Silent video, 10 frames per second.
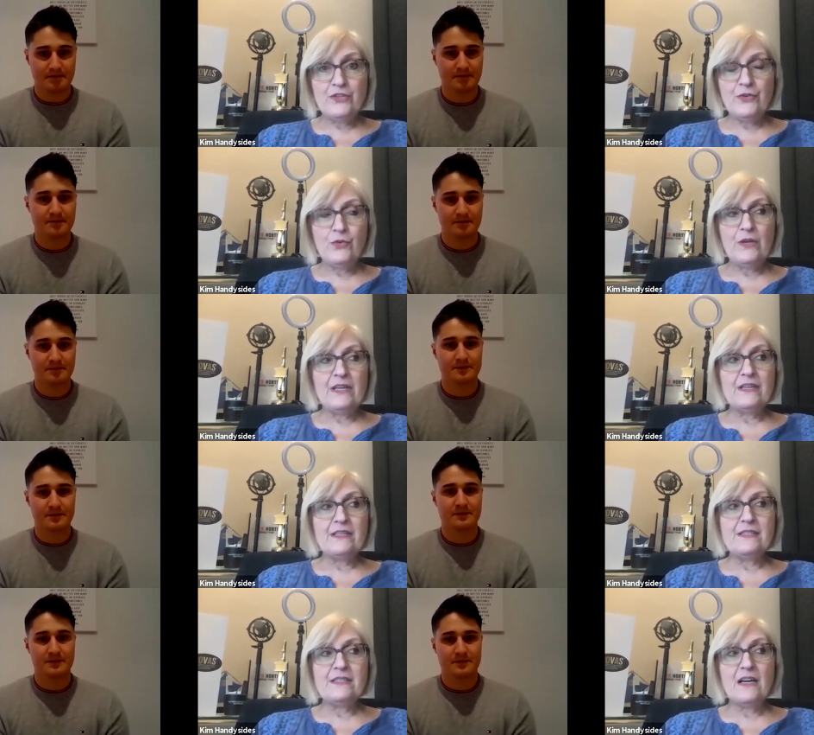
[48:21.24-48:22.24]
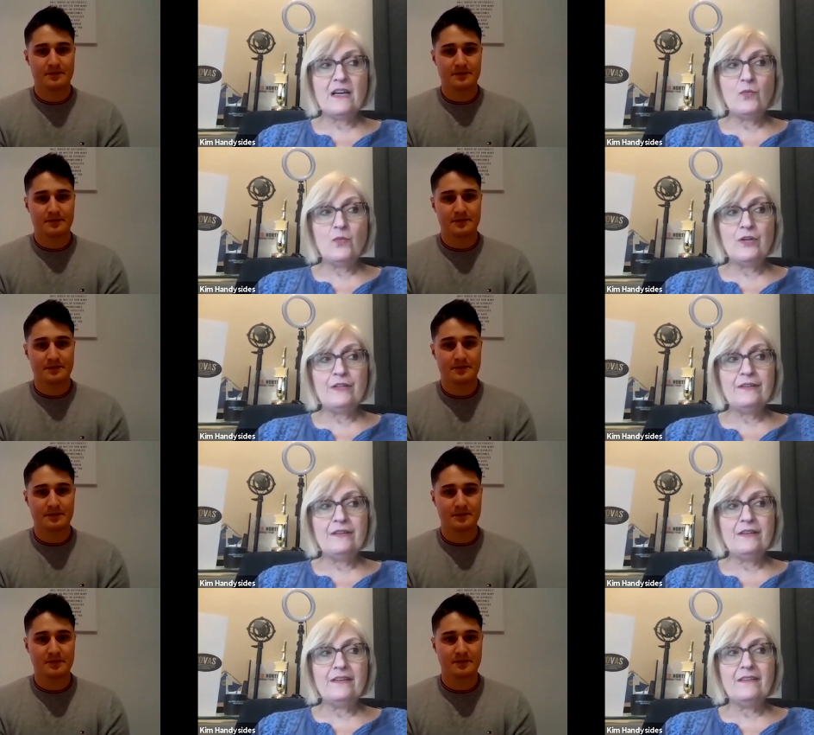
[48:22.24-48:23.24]
Speaker 1: do is I would,
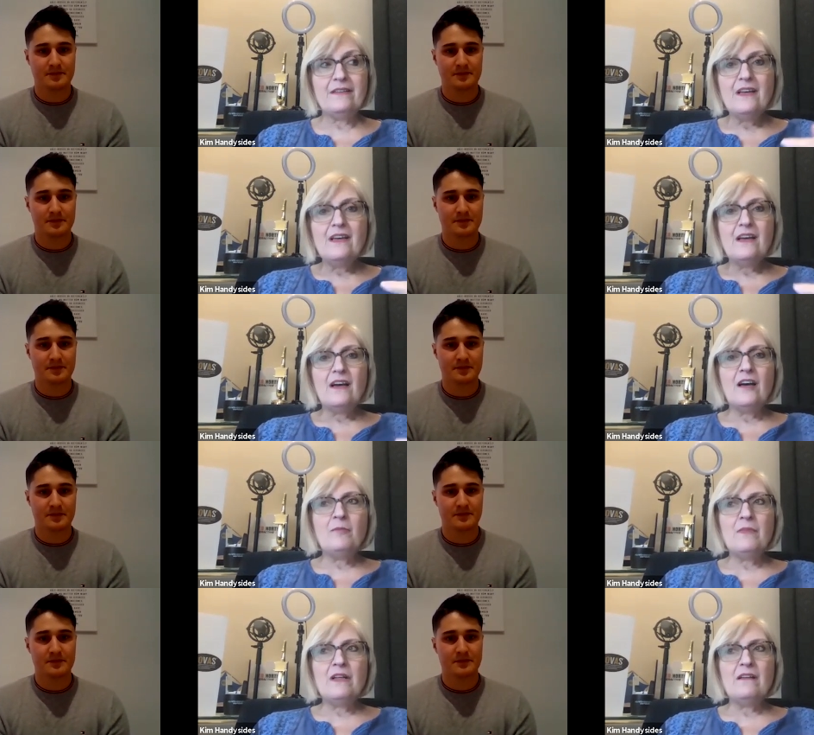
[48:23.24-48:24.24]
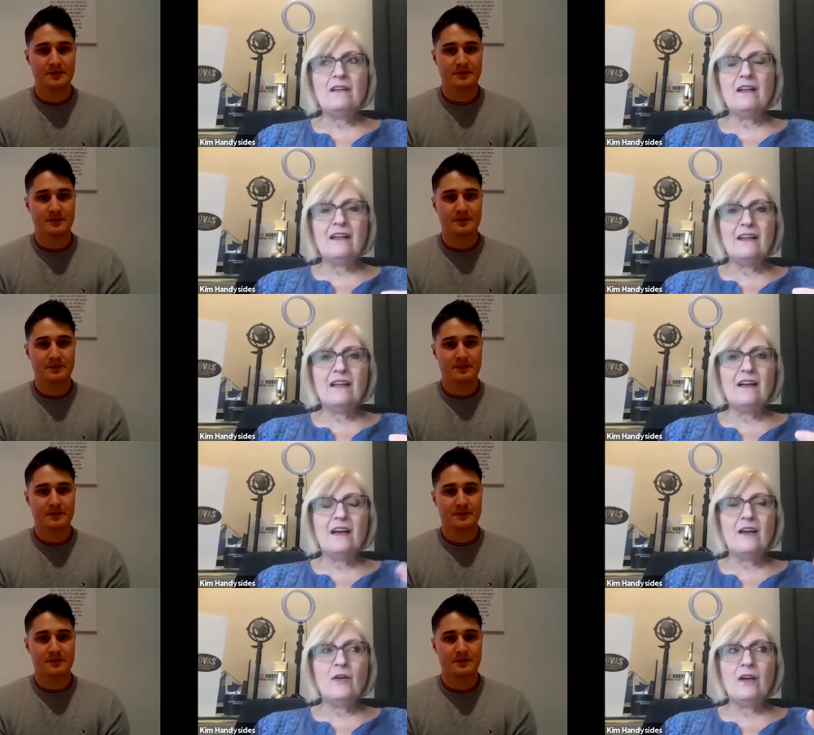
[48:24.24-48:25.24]
um,
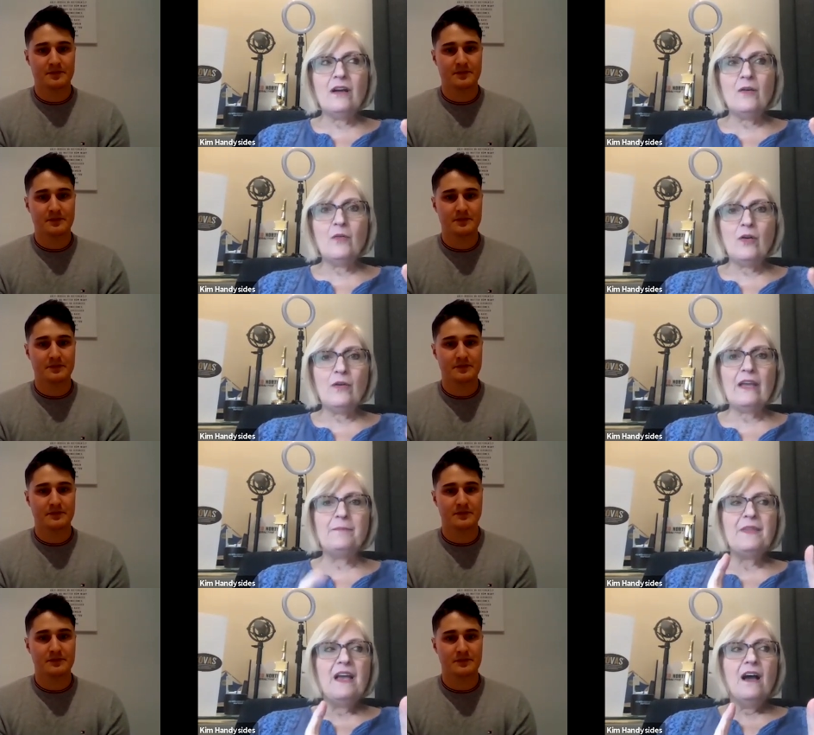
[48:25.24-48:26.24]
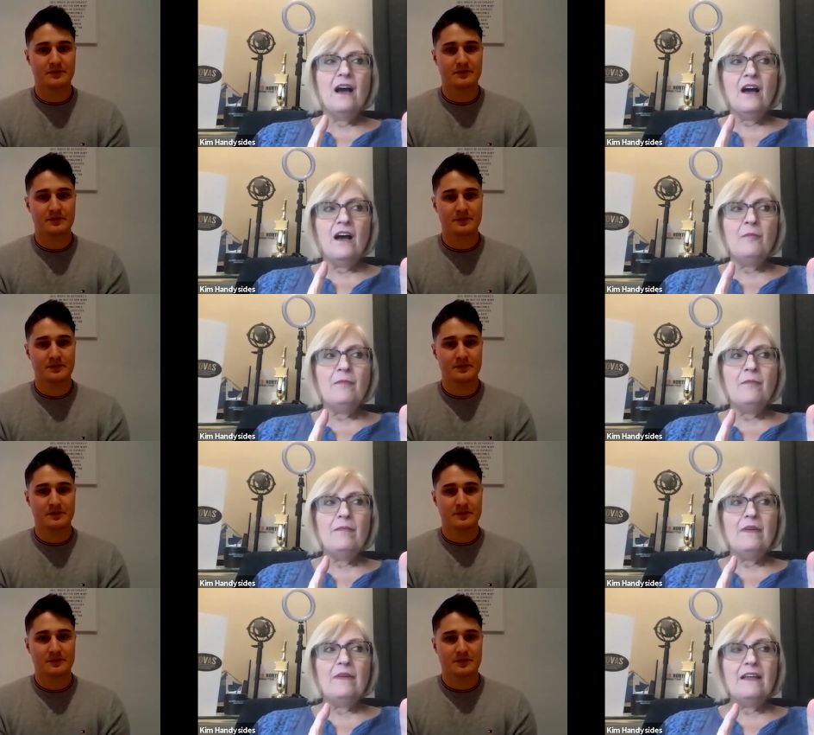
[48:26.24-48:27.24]
I, I, okay. Um,
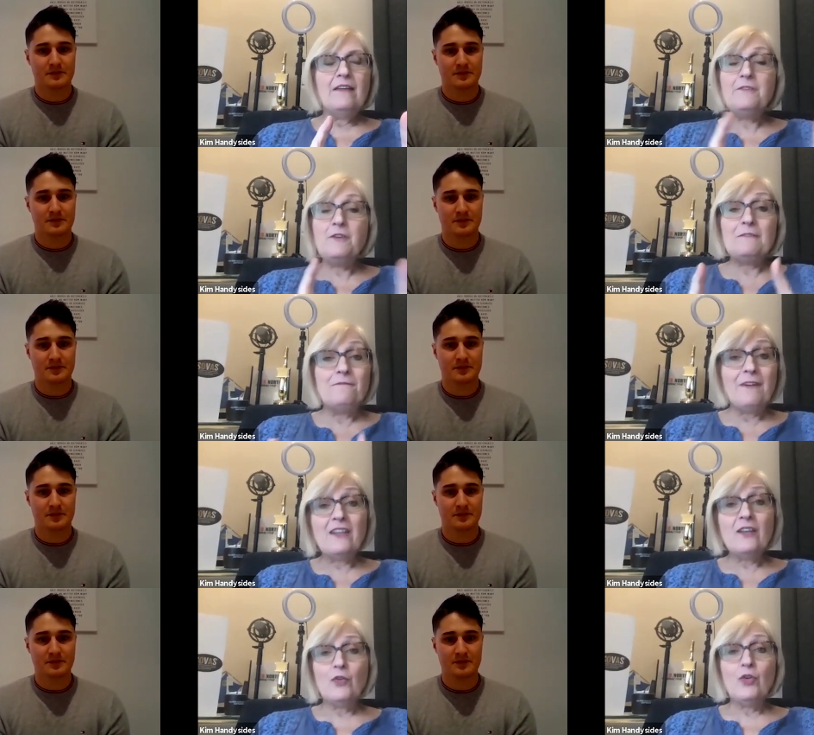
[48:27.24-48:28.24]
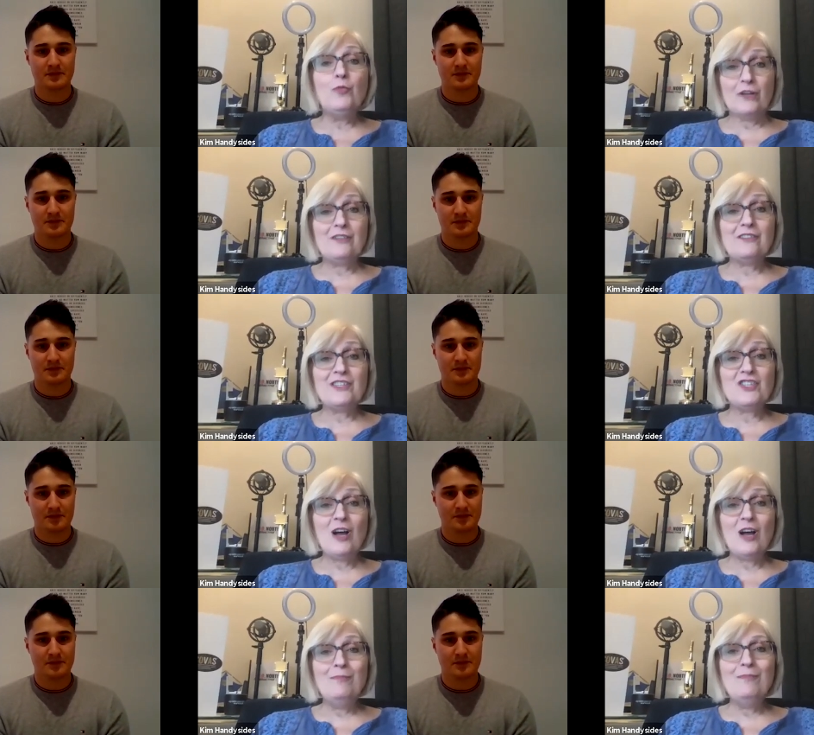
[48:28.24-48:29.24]
If you can find out who booked the
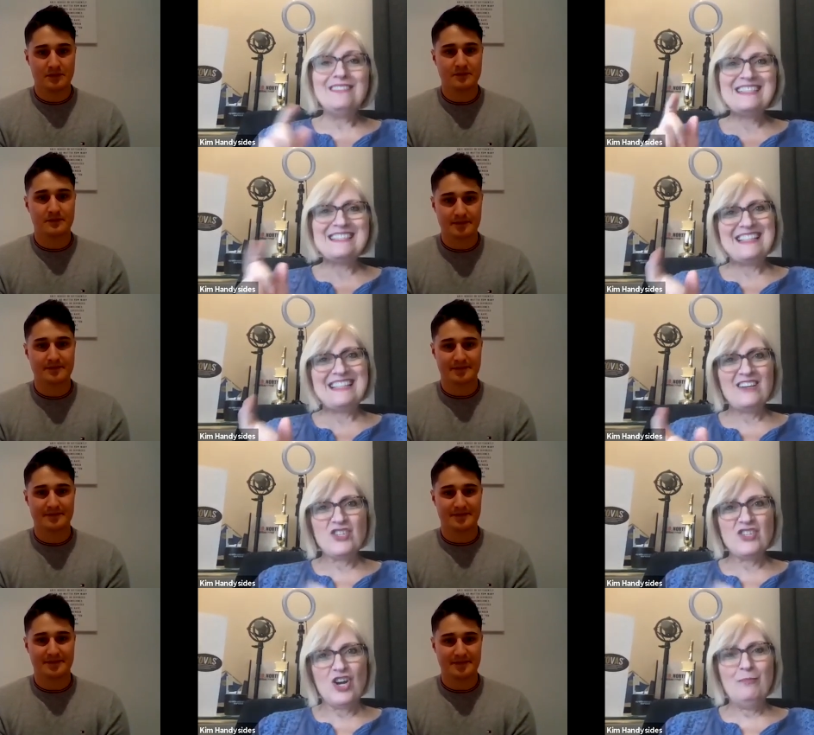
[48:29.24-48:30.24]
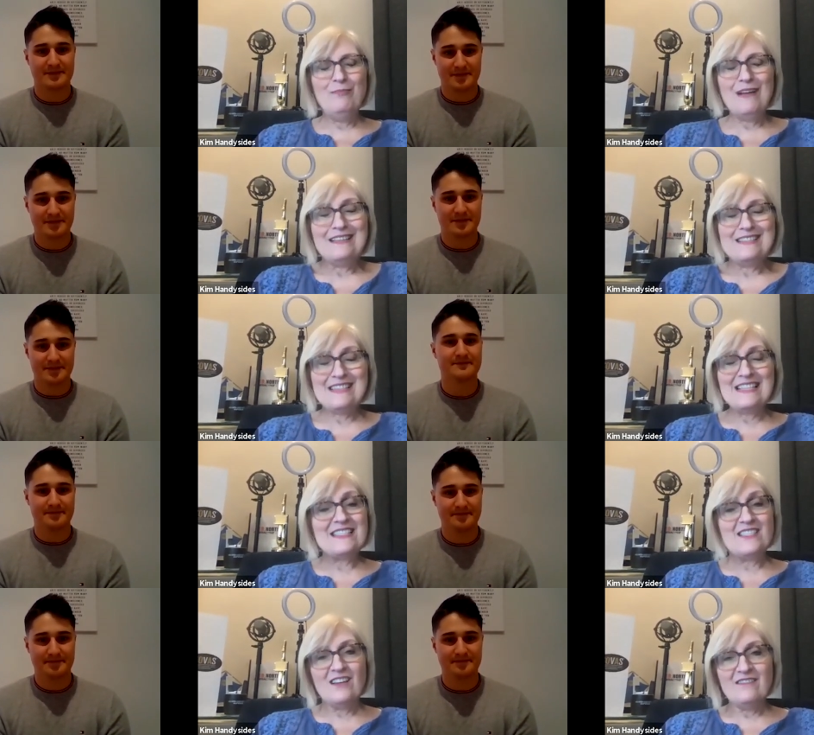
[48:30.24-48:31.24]
job, listen to their job. It's,
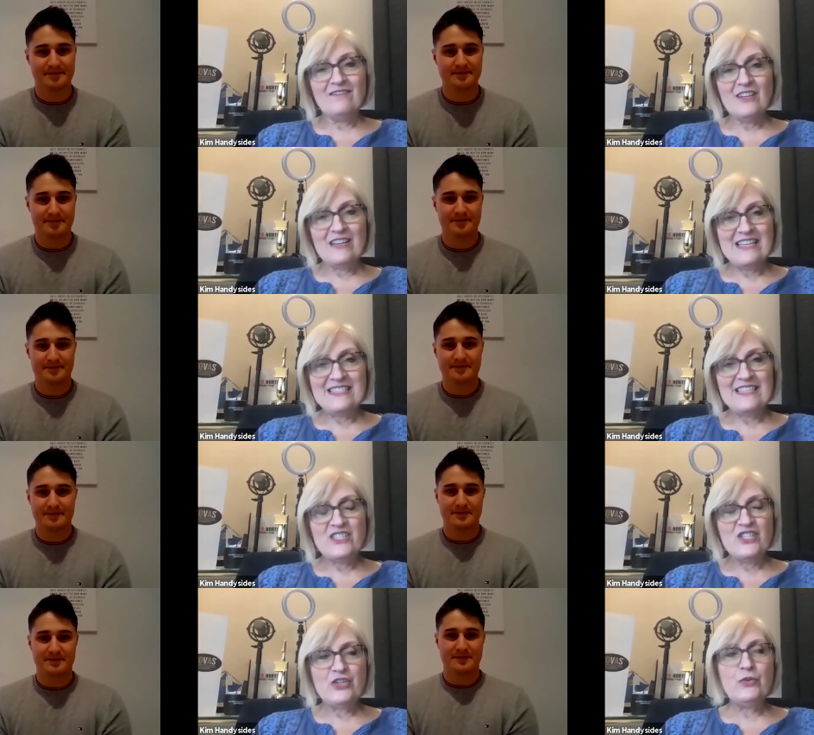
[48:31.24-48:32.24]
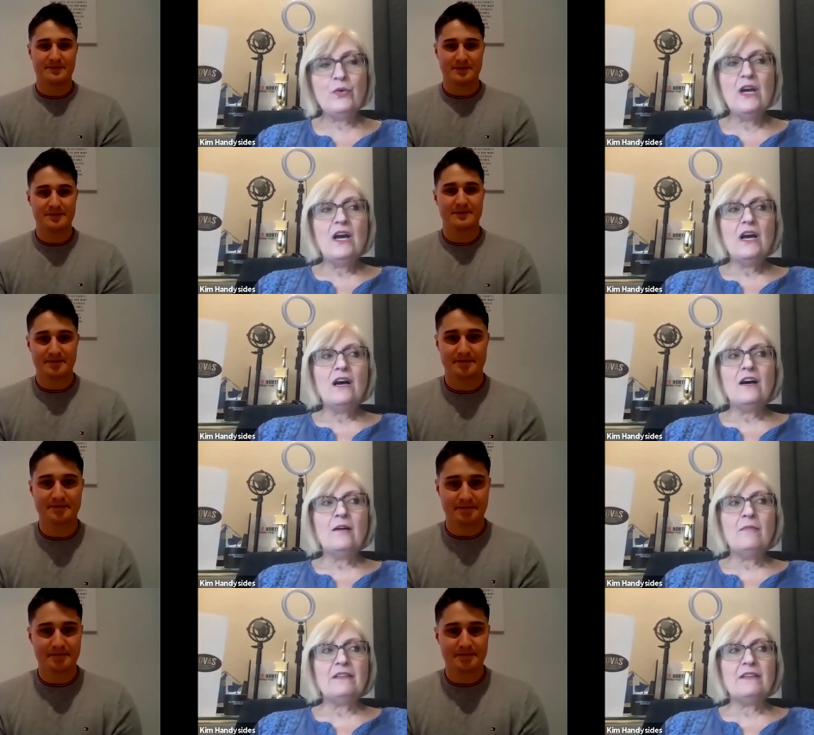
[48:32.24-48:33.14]
that's not very easy to do um,